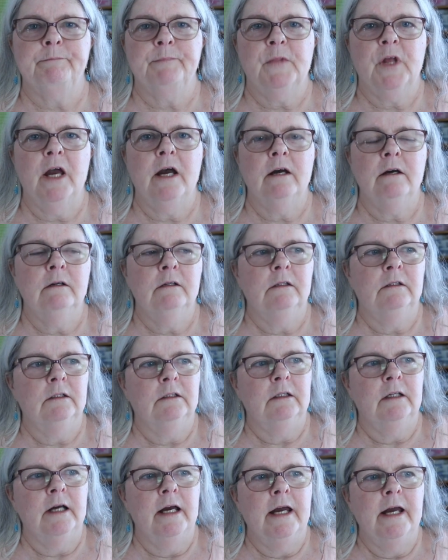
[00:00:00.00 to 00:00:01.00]
yeah,
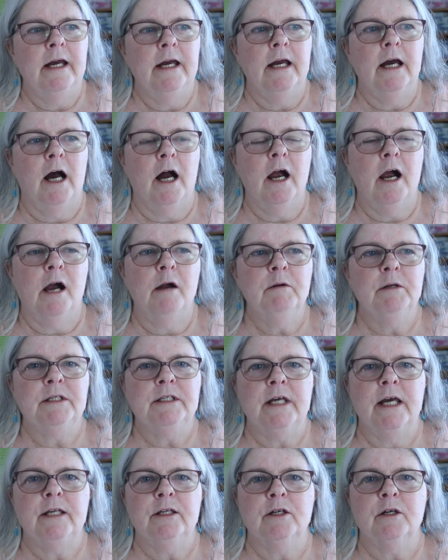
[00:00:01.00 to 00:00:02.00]
I would
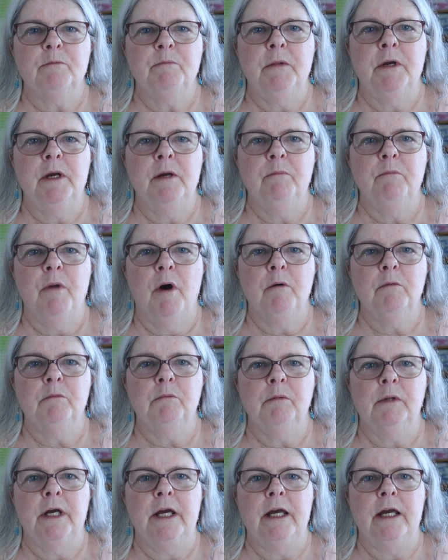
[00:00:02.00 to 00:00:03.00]
say it took me
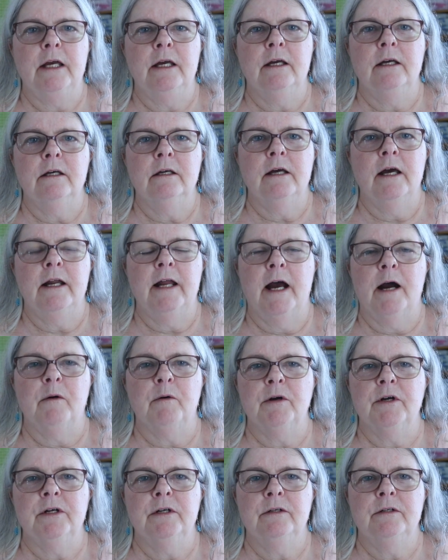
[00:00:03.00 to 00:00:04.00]
probably an
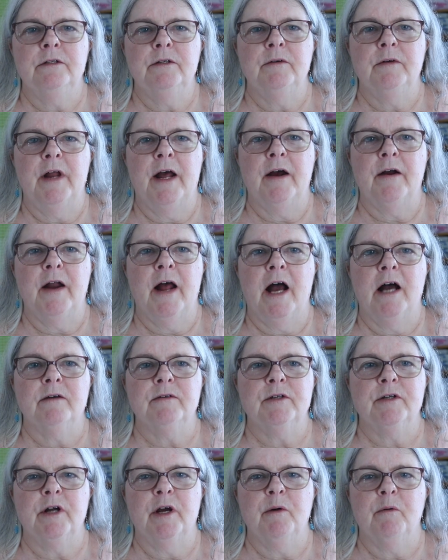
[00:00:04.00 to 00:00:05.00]
hour to an hour and a half
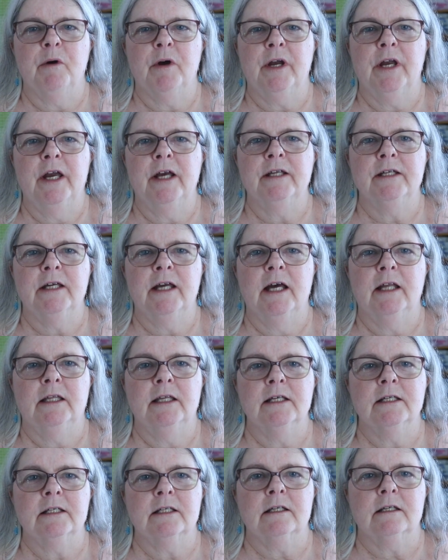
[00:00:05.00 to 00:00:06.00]
straight working to get
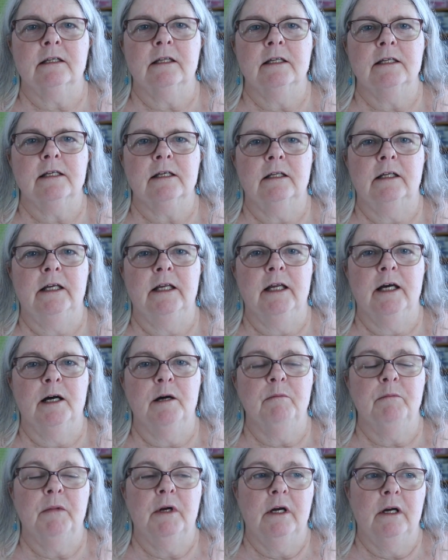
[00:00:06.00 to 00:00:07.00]
this cleaned up.